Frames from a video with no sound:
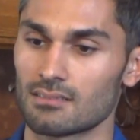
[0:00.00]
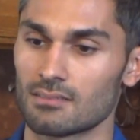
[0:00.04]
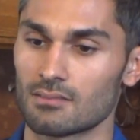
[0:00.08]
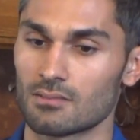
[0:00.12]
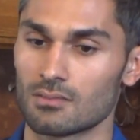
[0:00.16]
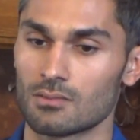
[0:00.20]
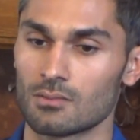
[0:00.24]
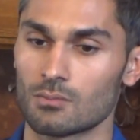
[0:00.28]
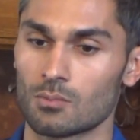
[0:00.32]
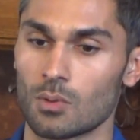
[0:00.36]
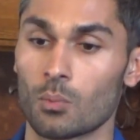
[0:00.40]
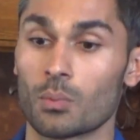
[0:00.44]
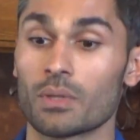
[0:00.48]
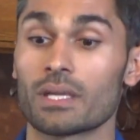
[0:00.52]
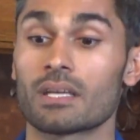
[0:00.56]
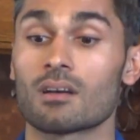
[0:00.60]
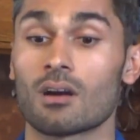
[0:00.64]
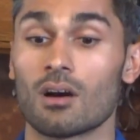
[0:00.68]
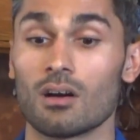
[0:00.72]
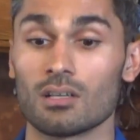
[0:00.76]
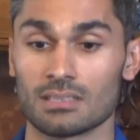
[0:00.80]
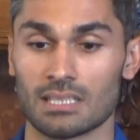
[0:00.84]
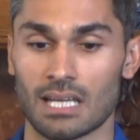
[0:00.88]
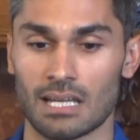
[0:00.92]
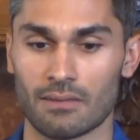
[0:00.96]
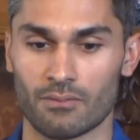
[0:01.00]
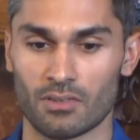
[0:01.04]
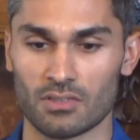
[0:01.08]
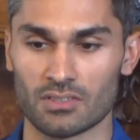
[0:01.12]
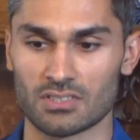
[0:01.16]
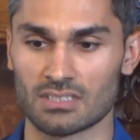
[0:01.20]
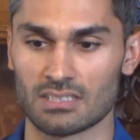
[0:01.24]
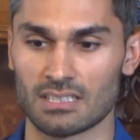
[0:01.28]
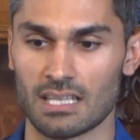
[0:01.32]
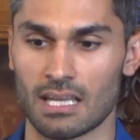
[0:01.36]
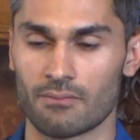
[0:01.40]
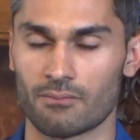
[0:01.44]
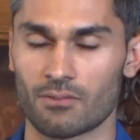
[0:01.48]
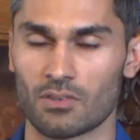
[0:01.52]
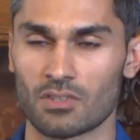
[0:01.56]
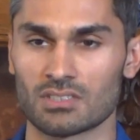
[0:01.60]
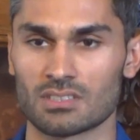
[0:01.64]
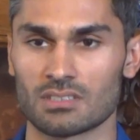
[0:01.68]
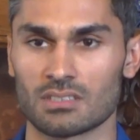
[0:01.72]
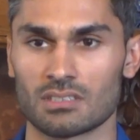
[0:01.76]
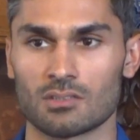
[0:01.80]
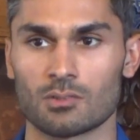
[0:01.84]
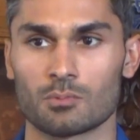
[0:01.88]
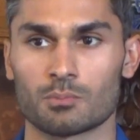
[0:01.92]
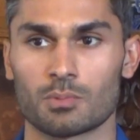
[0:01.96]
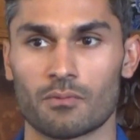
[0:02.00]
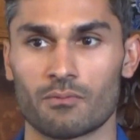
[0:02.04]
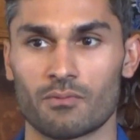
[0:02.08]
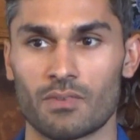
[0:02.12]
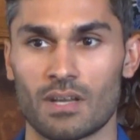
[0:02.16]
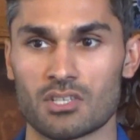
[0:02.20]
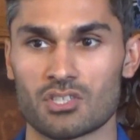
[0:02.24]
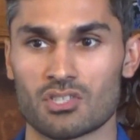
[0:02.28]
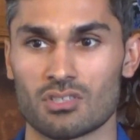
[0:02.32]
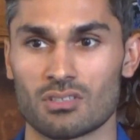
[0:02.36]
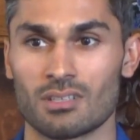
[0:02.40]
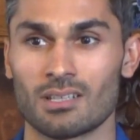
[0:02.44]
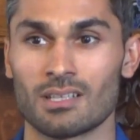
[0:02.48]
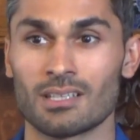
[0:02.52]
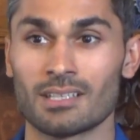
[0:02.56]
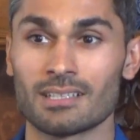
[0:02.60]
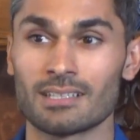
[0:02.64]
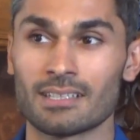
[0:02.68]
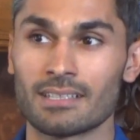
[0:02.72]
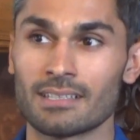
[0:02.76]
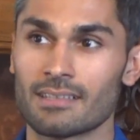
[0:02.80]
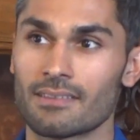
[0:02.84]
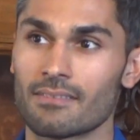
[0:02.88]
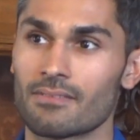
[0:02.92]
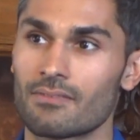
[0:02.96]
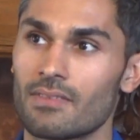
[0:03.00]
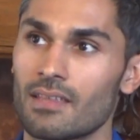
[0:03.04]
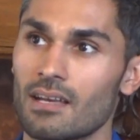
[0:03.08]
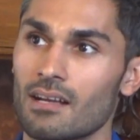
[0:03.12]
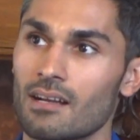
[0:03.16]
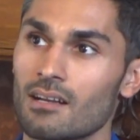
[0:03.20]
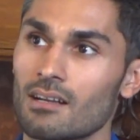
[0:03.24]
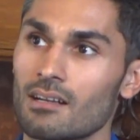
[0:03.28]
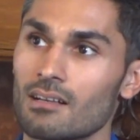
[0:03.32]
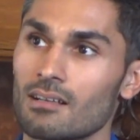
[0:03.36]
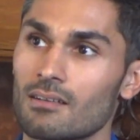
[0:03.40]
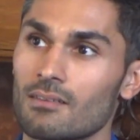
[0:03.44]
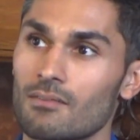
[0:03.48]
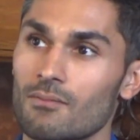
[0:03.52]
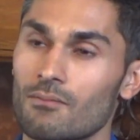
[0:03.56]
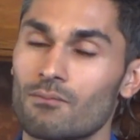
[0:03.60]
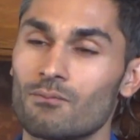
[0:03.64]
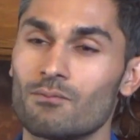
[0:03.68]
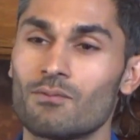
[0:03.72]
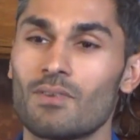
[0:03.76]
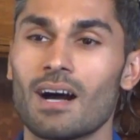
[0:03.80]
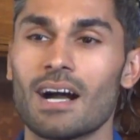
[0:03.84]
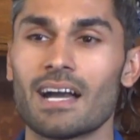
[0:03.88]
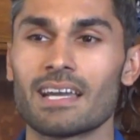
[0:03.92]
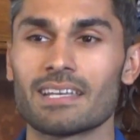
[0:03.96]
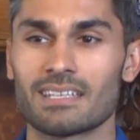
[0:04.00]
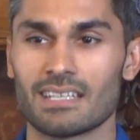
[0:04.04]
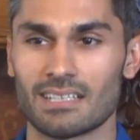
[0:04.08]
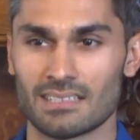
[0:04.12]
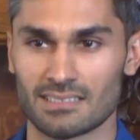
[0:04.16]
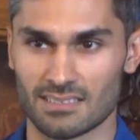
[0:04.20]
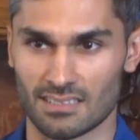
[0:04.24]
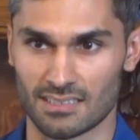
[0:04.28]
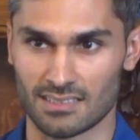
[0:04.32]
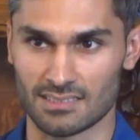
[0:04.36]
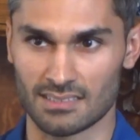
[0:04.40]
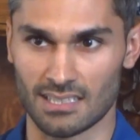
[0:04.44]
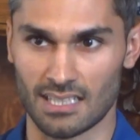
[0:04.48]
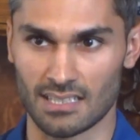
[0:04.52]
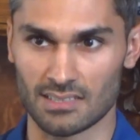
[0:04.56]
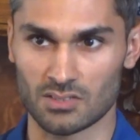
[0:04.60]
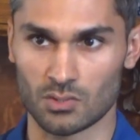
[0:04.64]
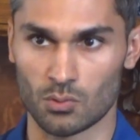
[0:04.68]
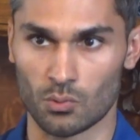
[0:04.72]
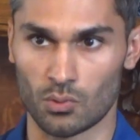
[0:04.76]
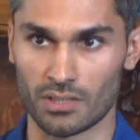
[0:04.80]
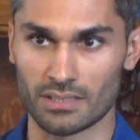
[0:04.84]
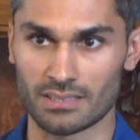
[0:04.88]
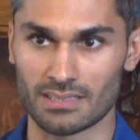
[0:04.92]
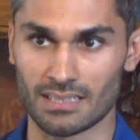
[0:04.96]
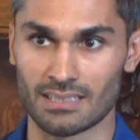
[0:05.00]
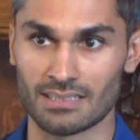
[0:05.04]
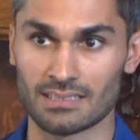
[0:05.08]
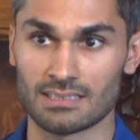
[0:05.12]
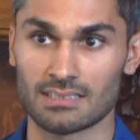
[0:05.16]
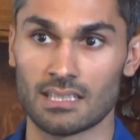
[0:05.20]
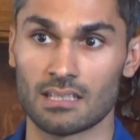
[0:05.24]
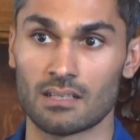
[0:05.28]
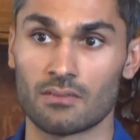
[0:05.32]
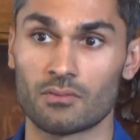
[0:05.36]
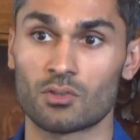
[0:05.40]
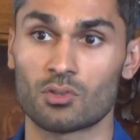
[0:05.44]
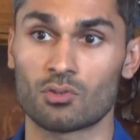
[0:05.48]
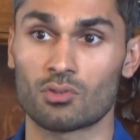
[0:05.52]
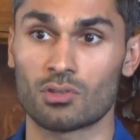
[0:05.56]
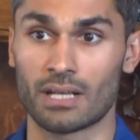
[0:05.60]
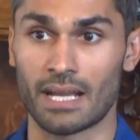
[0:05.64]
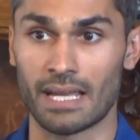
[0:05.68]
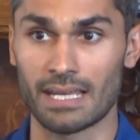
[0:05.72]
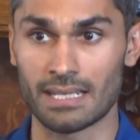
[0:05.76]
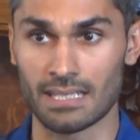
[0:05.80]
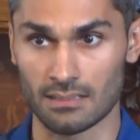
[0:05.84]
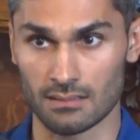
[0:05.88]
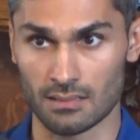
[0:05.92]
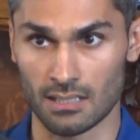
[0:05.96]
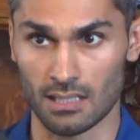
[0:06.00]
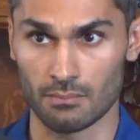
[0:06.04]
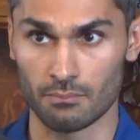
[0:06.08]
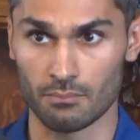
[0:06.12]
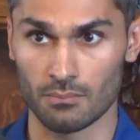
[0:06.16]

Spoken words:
what we call diversity efforts in the legal profession, they're finding success stories instead of creating them.